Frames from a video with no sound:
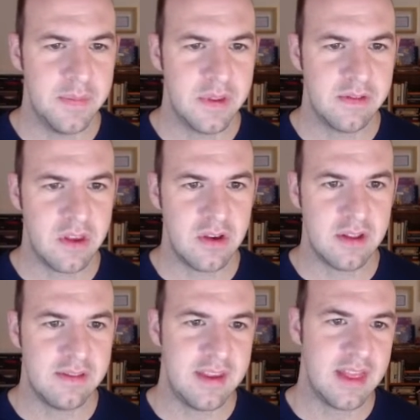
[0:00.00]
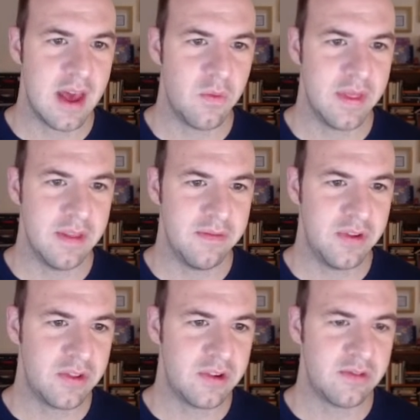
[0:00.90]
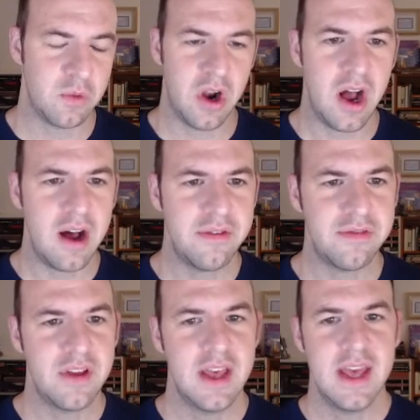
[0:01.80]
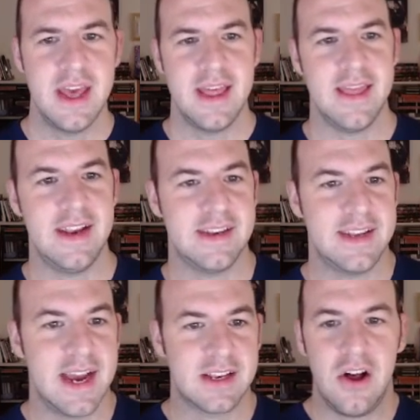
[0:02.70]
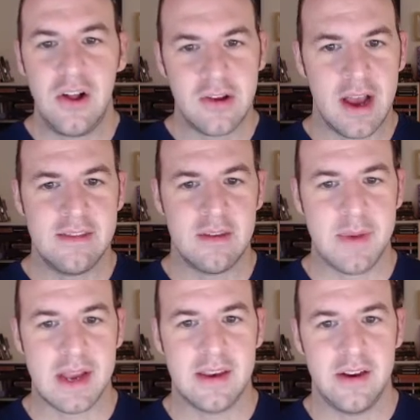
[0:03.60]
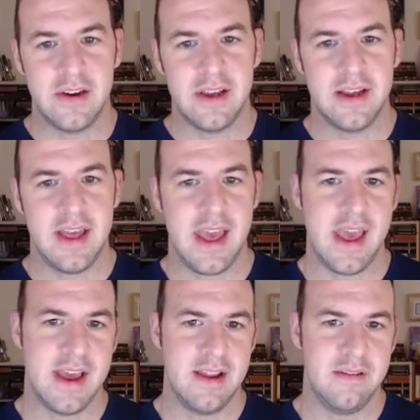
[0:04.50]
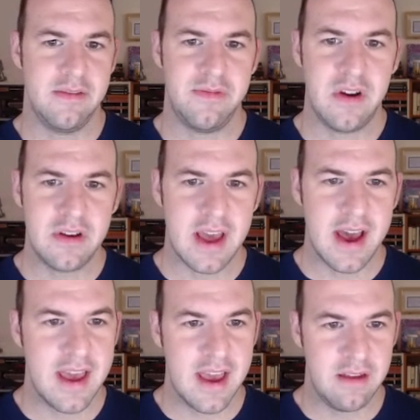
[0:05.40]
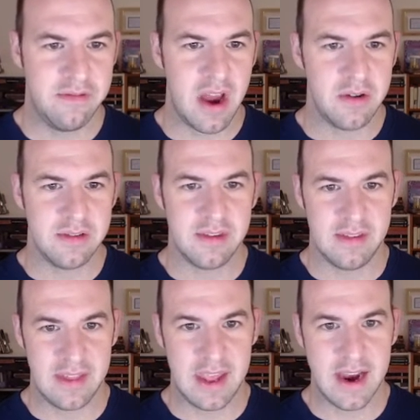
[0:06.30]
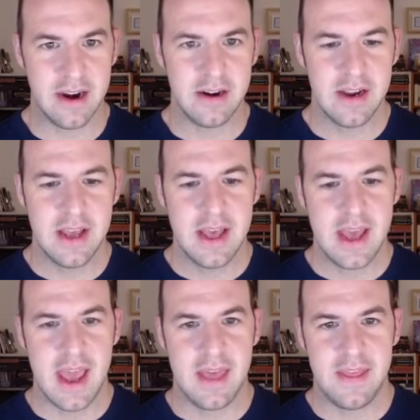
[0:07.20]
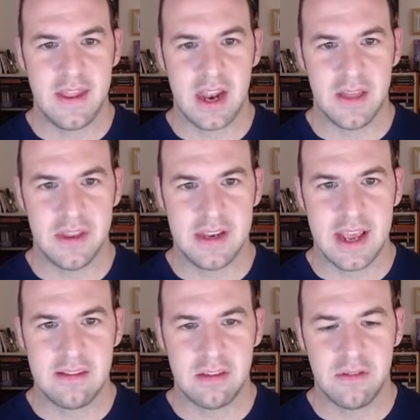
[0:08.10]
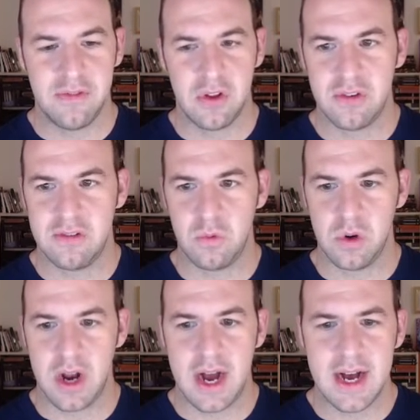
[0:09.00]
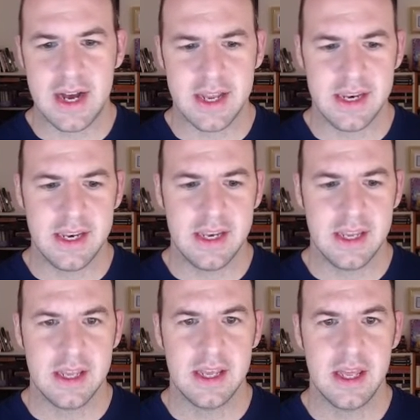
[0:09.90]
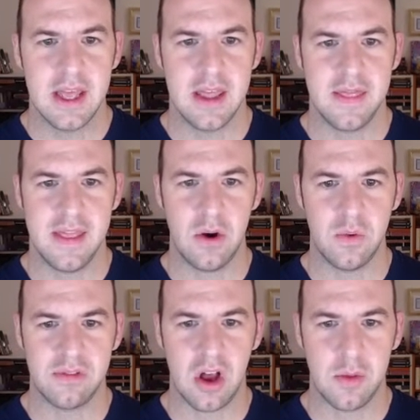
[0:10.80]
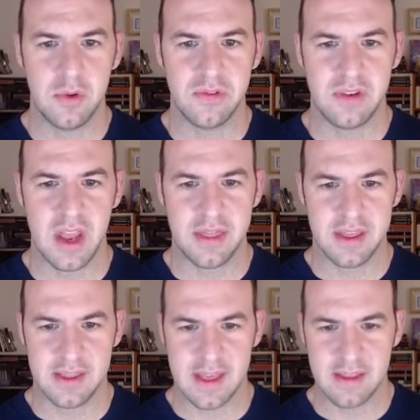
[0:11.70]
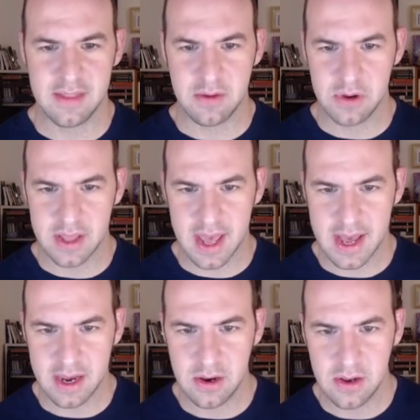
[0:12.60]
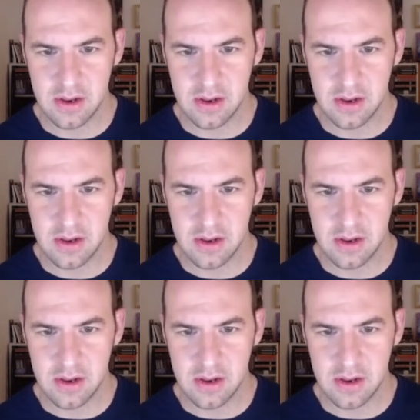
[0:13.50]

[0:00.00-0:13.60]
So you can see that when the filters were off, they detect all kinds of bacteria and fungi and viruses in the air. And then on the days the filters were on, there was almost nothing. They really had,